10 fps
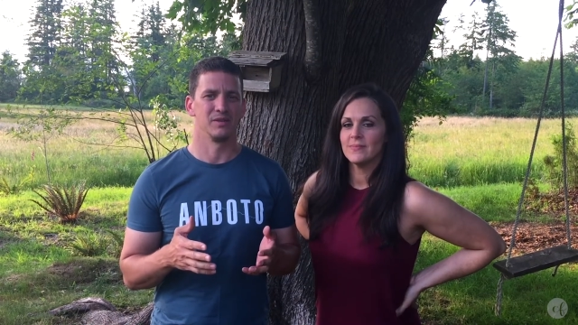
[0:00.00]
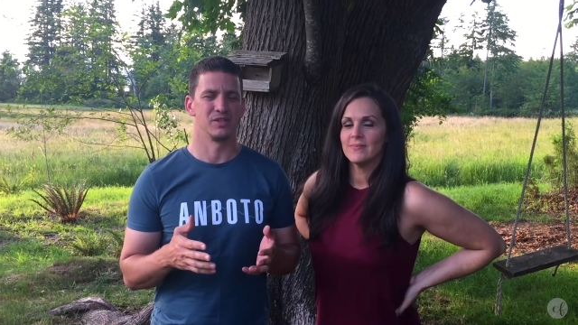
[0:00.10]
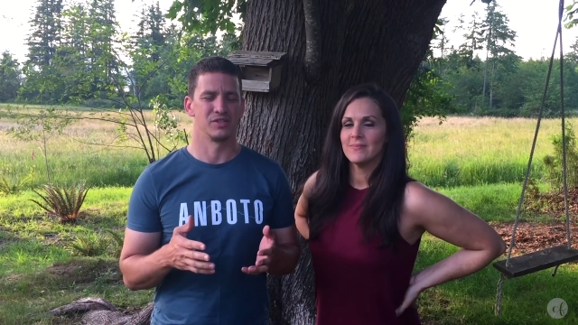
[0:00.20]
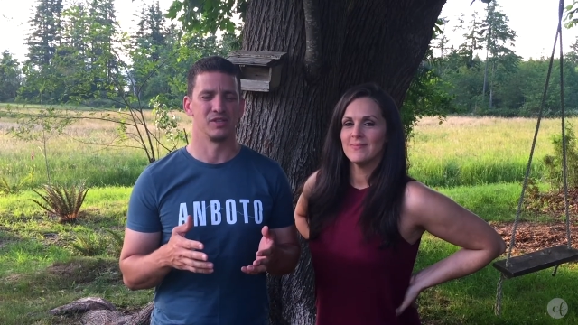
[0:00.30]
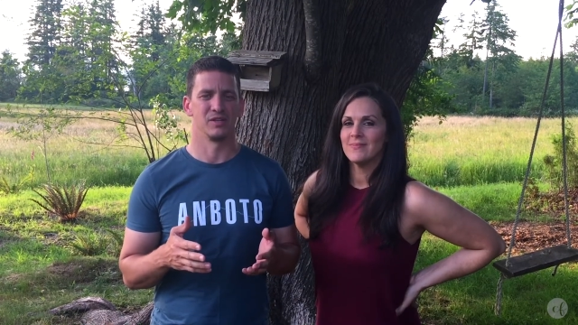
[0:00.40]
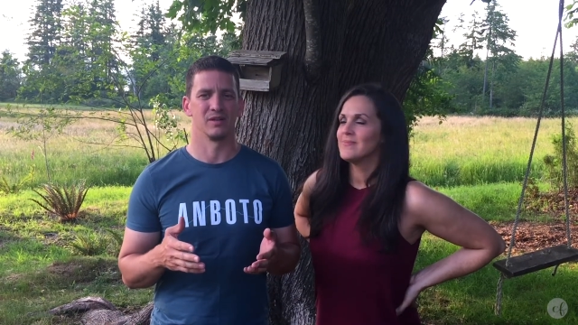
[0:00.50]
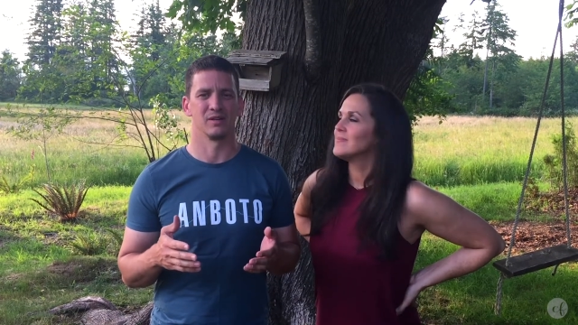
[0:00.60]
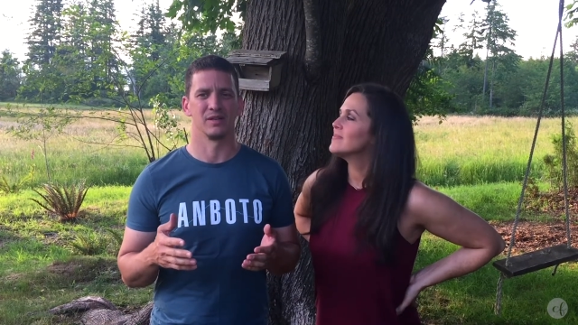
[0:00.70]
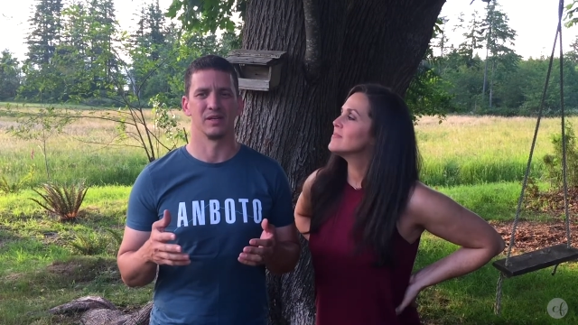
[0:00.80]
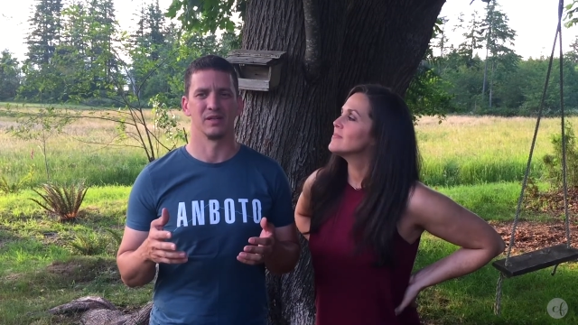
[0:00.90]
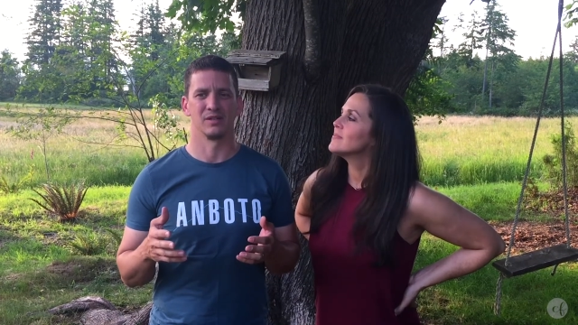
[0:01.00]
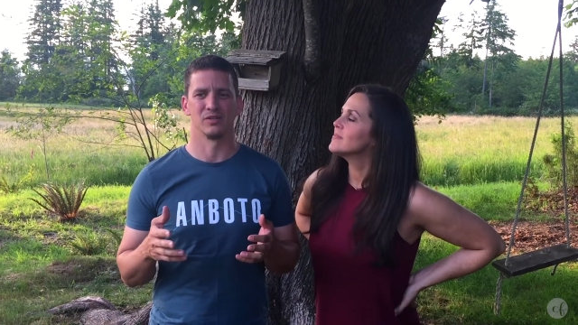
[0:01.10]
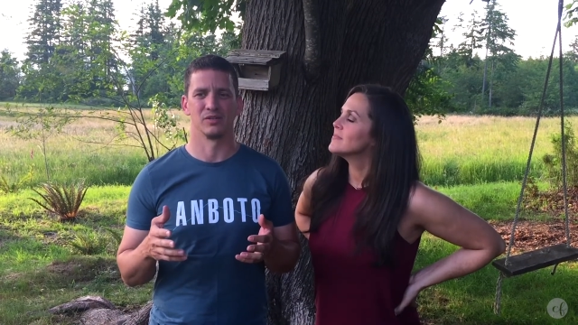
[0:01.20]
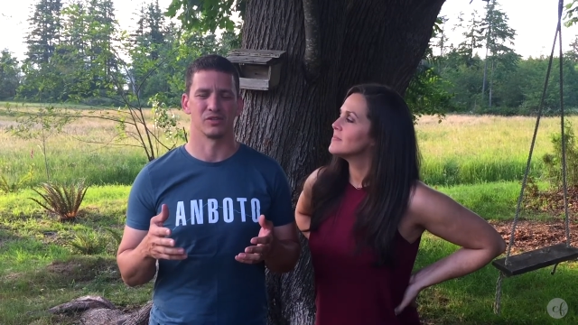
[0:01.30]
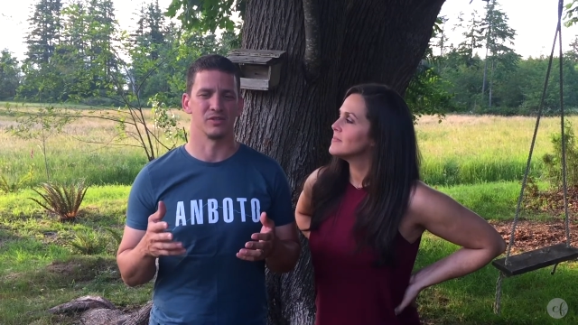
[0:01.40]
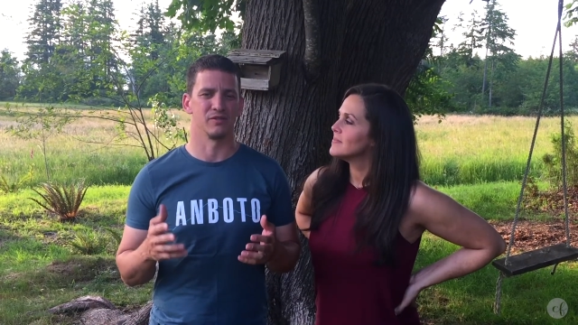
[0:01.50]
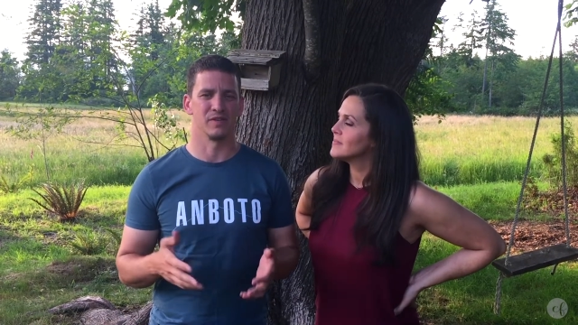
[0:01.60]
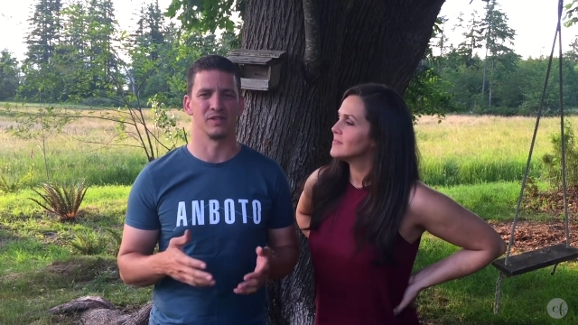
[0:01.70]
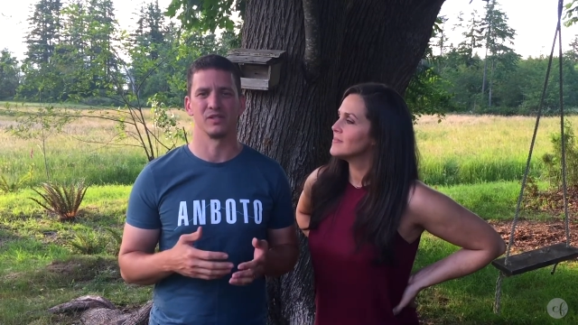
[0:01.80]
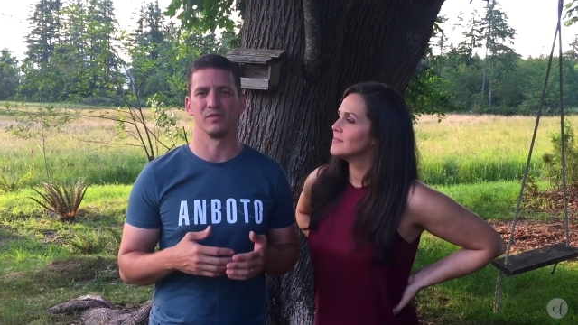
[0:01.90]
Speaker 1: this year and just the
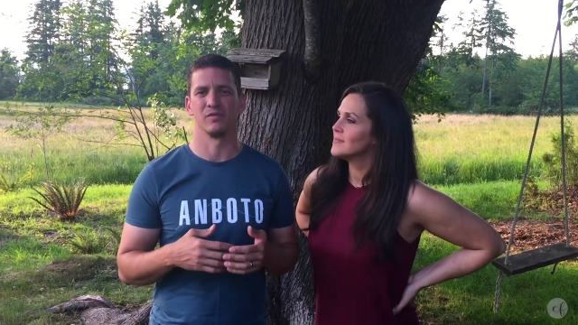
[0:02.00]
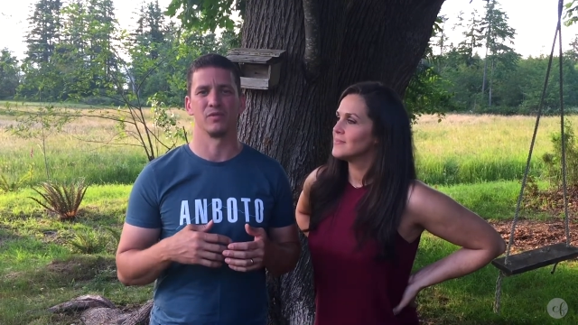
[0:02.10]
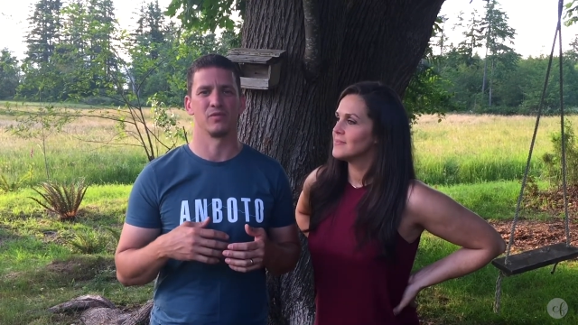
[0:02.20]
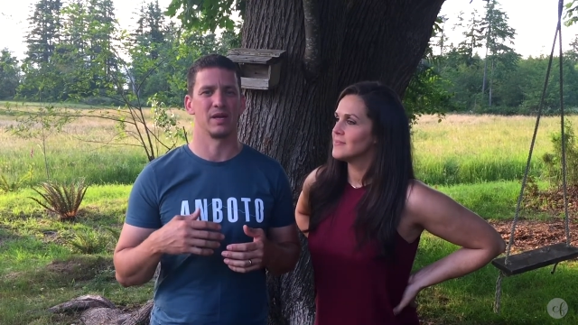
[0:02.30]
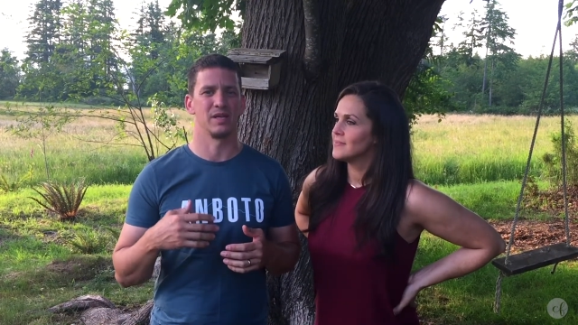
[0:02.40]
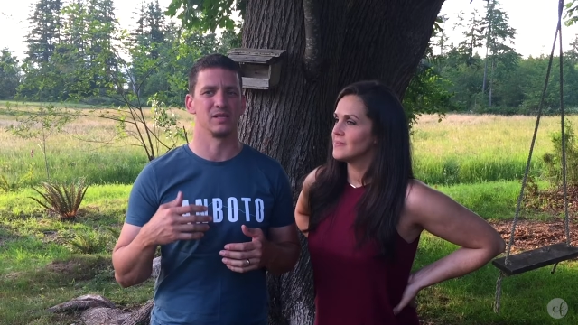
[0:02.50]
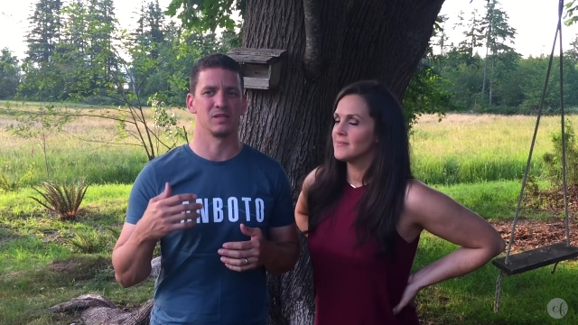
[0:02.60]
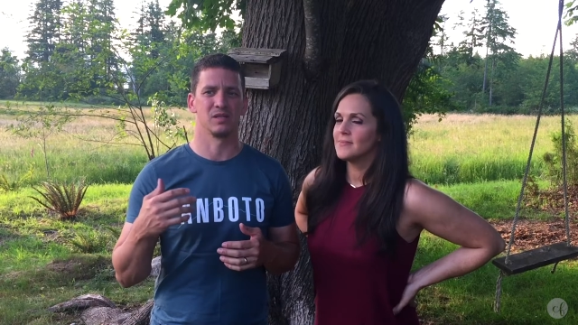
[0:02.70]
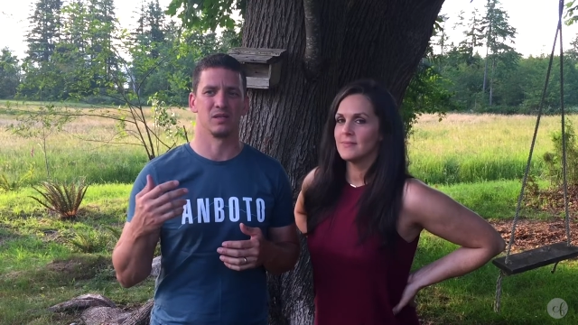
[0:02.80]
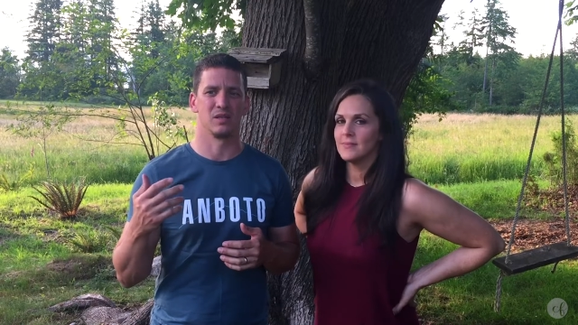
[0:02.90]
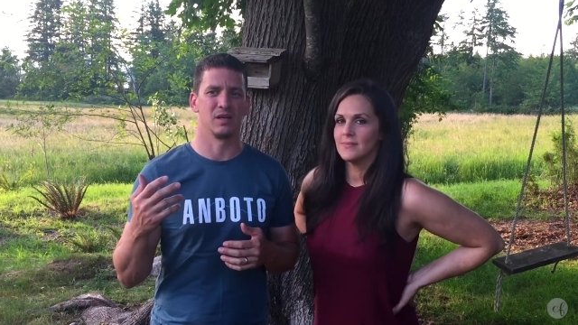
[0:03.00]
funds that we've raised and,